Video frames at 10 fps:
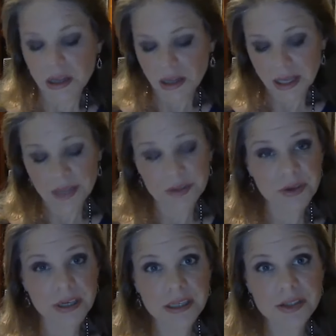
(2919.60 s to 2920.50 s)
in
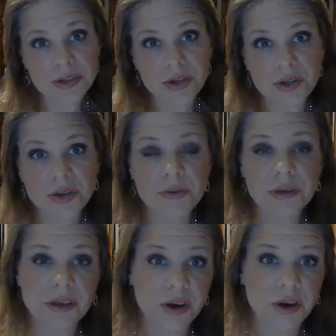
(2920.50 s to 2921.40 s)
Greece, you
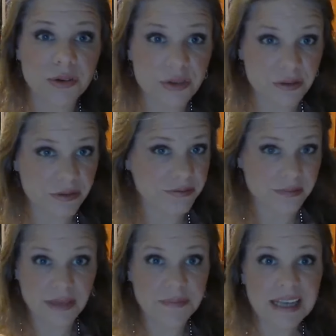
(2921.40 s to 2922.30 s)
would go to
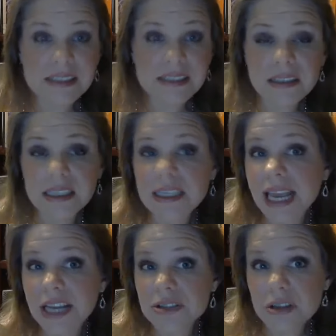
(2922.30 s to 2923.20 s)
basically an
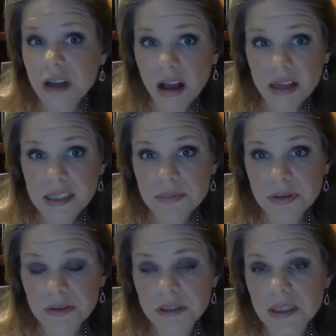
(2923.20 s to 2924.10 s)
ancient
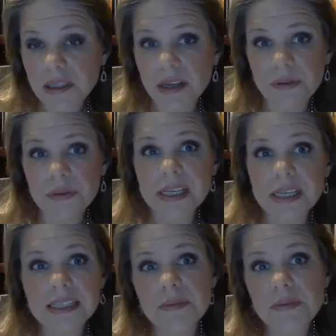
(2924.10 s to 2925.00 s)
hospital. It was
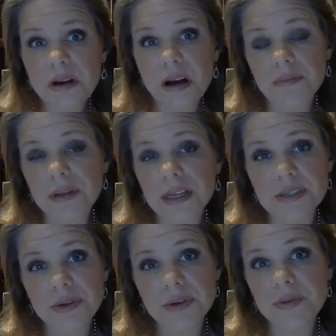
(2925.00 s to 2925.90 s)
a temple
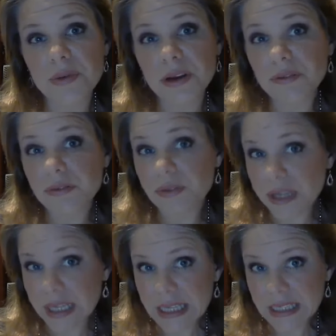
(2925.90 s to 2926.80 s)
complex where you went for
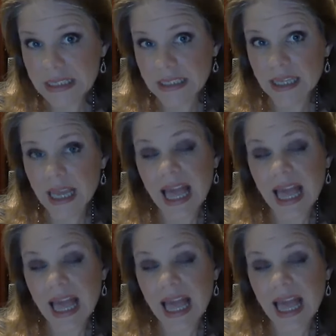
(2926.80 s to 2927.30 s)
healing.